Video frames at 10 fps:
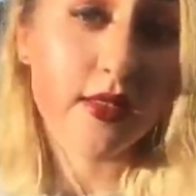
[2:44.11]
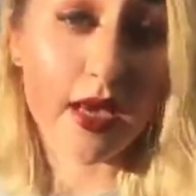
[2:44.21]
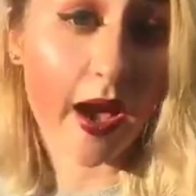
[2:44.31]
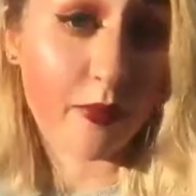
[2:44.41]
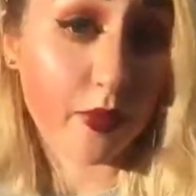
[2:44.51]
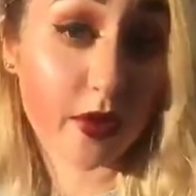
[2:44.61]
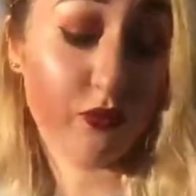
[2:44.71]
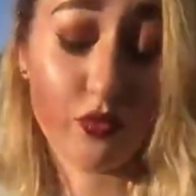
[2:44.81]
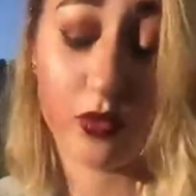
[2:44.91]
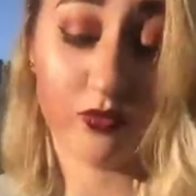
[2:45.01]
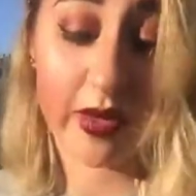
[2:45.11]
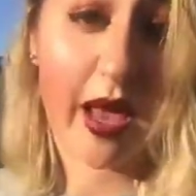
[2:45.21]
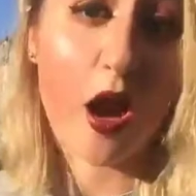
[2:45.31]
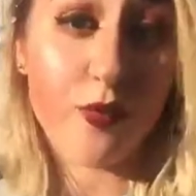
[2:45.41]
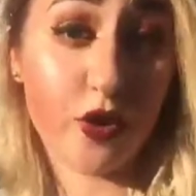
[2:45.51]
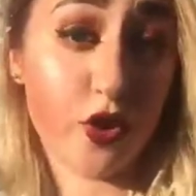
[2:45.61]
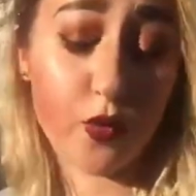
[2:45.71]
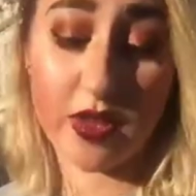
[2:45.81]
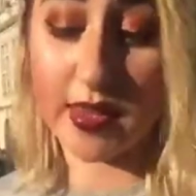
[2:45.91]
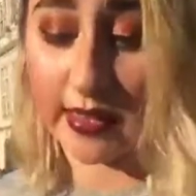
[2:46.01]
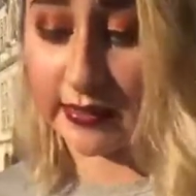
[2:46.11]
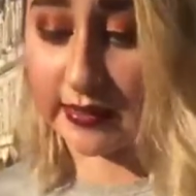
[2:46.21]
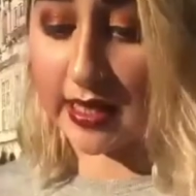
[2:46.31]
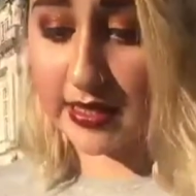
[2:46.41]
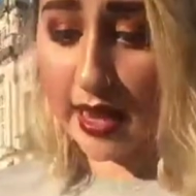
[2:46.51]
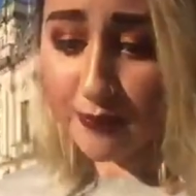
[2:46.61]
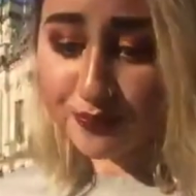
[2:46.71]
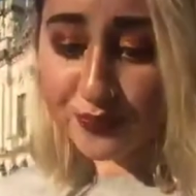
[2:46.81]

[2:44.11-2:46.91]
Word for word: The app will really help you with things like that.